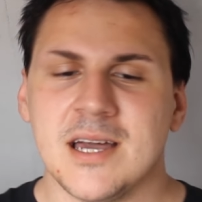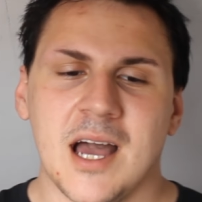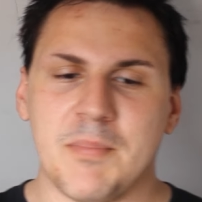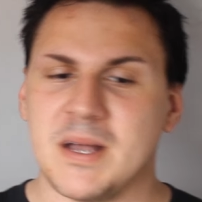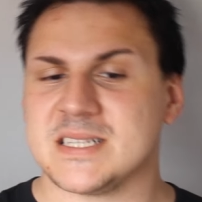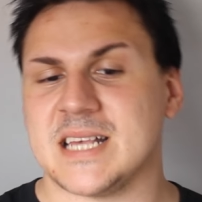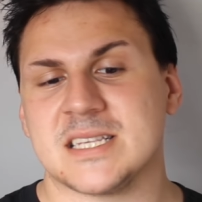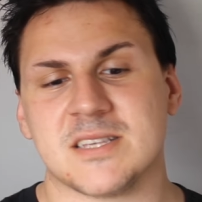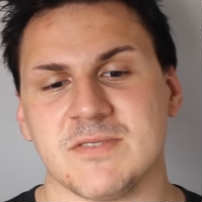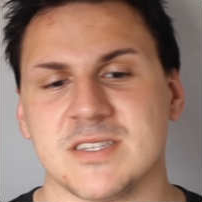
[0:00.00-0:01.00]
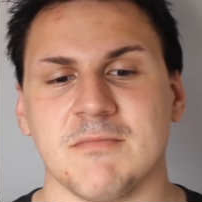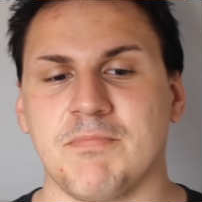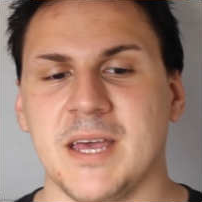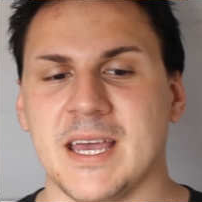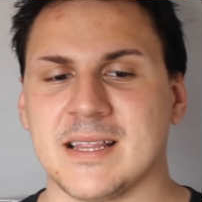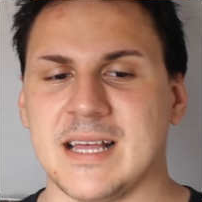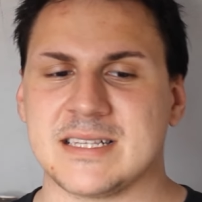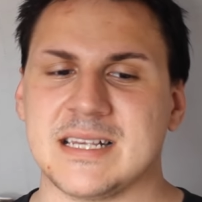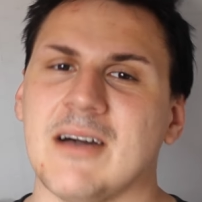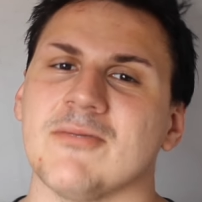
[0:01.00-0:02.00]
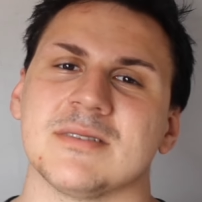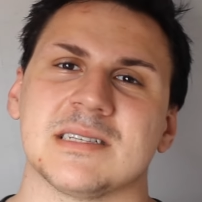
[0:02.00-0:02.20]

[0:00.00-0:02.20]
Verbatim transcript: a bird says something to the pig that sounds